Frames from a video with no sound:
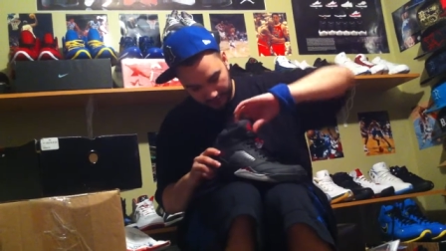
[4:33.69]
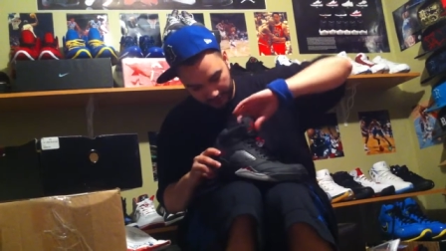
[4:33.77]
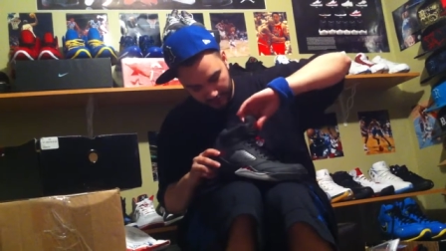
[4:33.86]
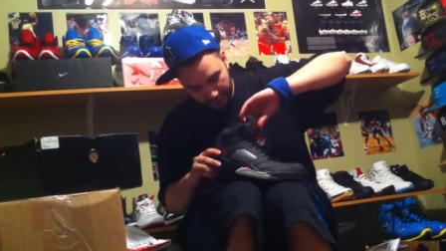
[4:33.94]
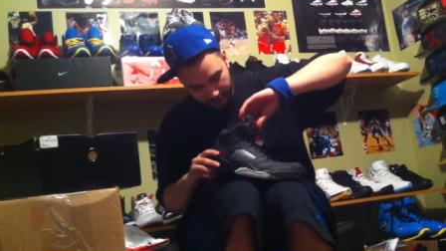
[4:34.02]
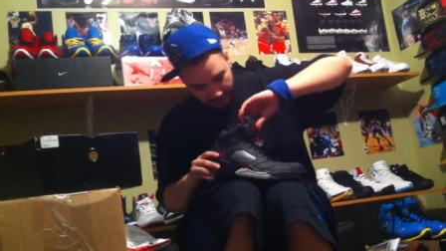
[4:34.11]

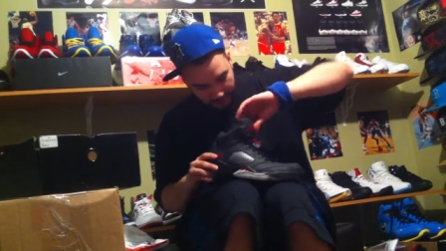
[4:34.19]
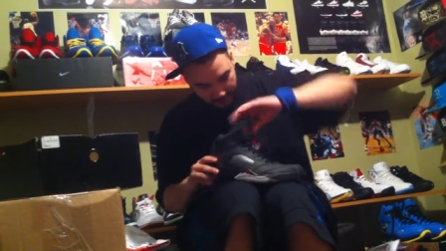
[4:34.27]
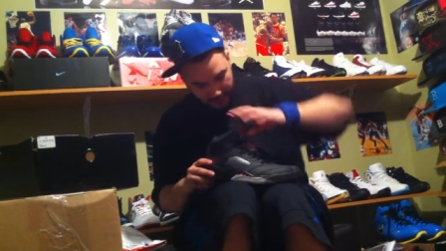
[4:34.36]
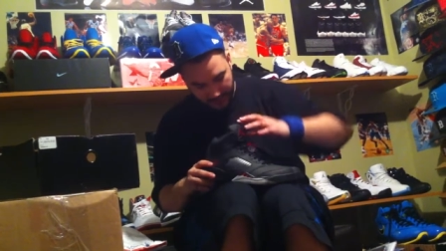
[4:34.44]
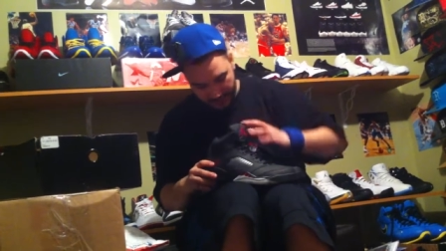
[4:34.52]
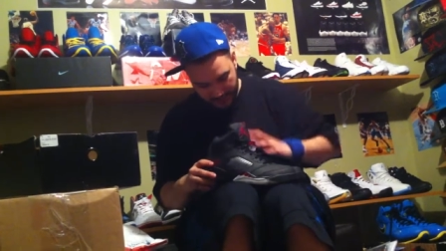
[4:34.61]
so
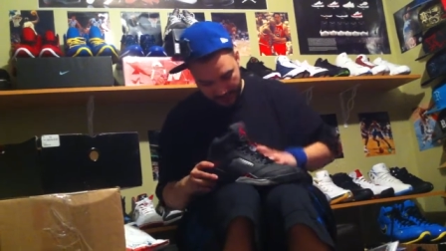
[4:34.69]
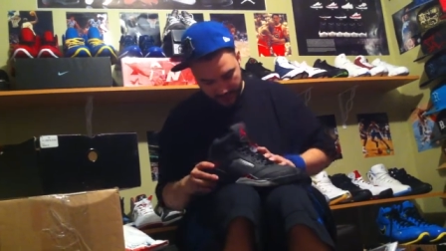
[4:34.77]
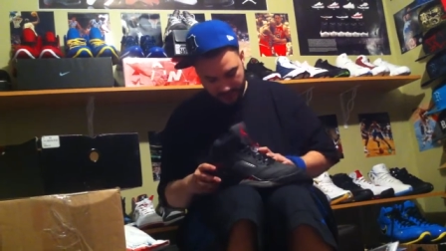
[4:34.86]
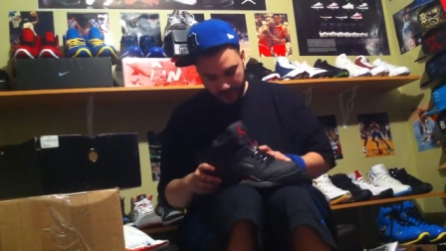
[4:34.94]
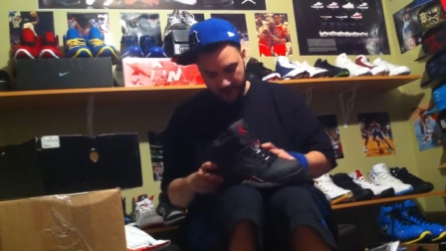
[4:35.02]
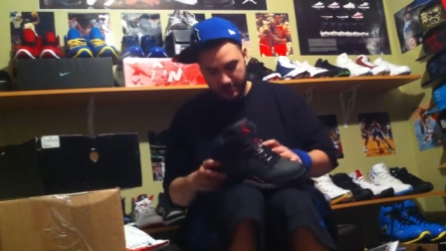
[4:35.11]

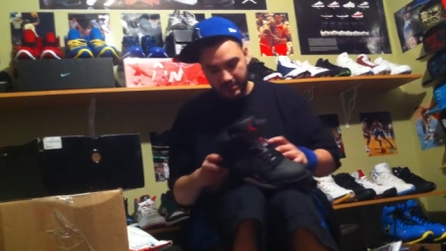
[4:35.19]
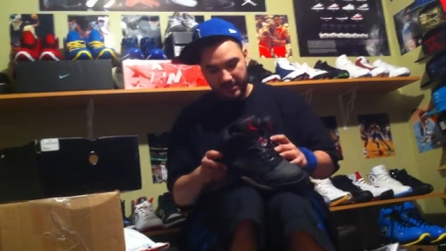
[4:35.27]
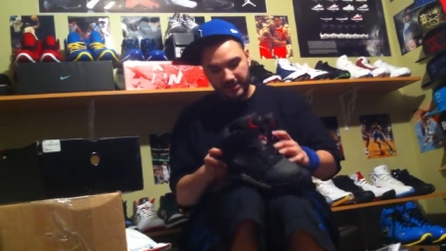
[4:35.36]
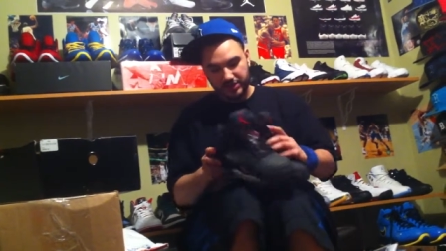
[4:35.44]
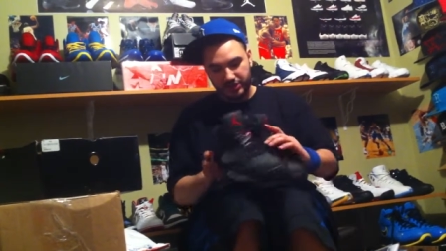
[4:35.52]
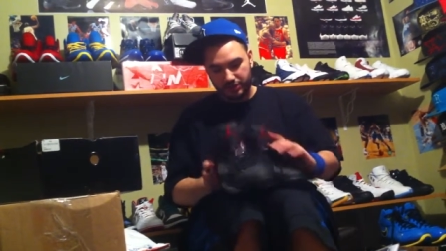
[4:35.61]
they're a
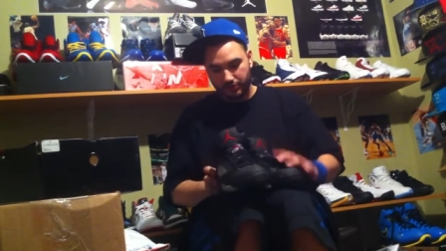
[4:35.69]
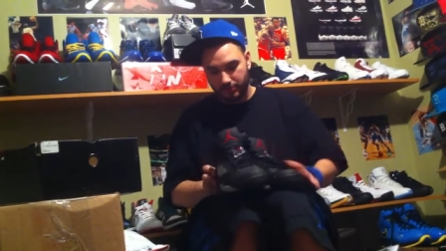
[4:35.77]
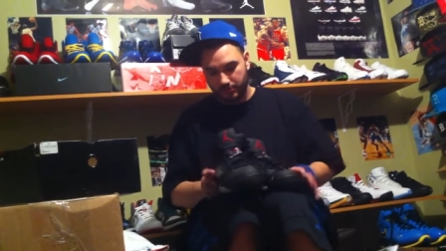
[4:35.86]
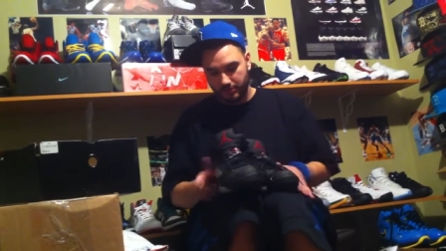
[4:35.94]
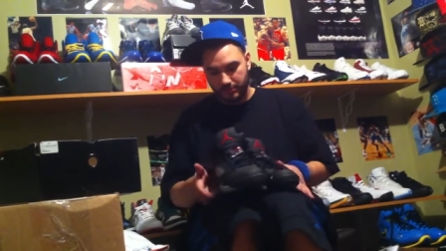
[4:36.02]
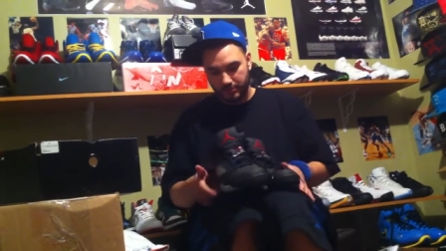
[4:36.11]
nice shoe.